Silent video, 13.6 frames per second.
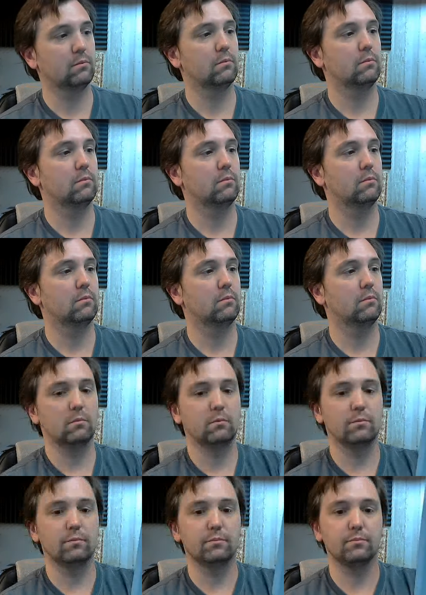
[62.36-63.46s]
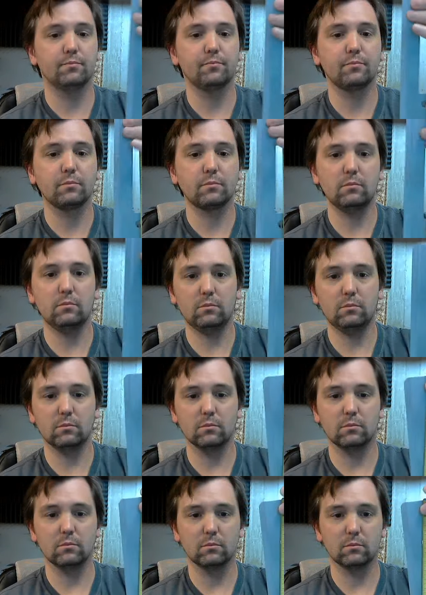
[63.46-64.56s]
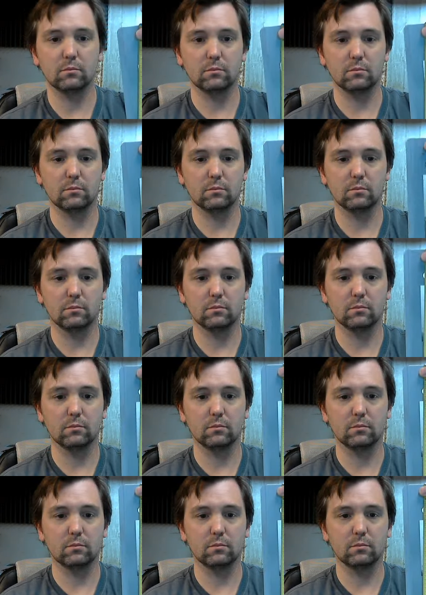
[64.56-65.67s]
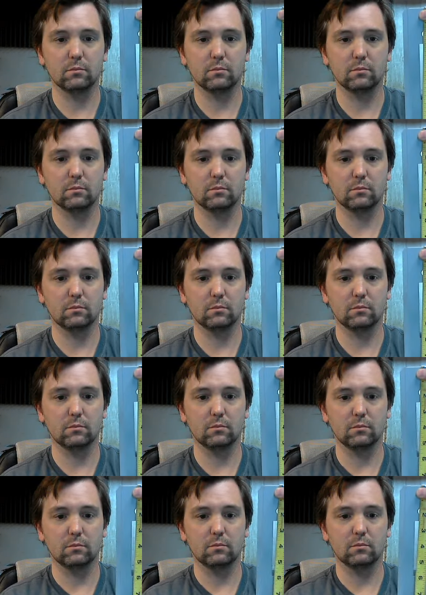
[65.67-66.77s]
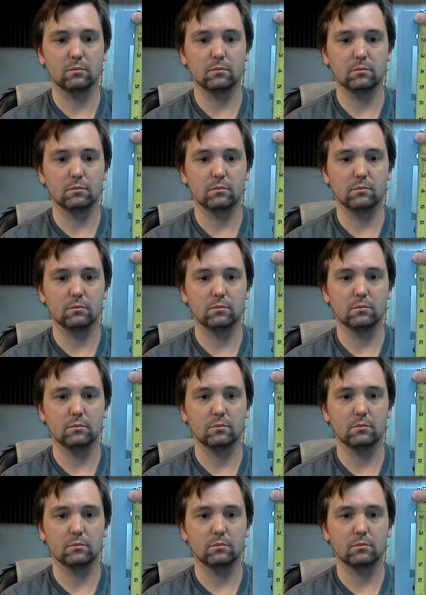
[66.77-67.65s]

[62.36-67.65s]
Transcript: [no speech]